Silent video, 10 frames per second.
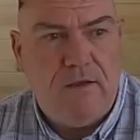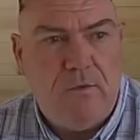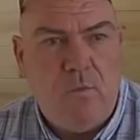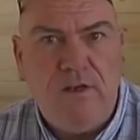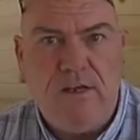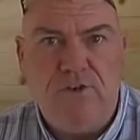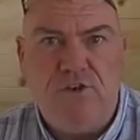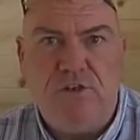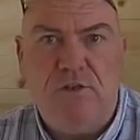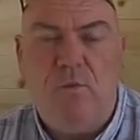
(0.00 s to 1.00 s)
When
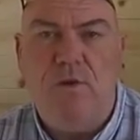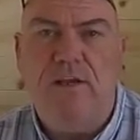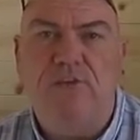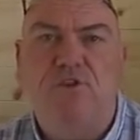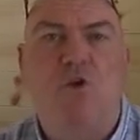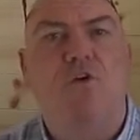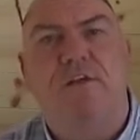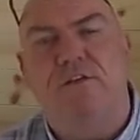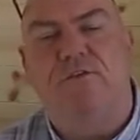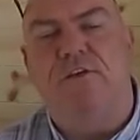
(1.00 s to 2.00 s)
they score
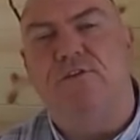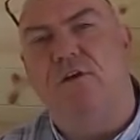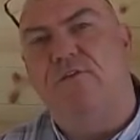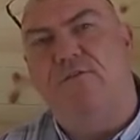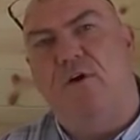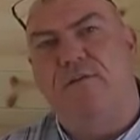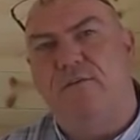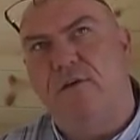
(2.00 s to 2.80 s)
these things like five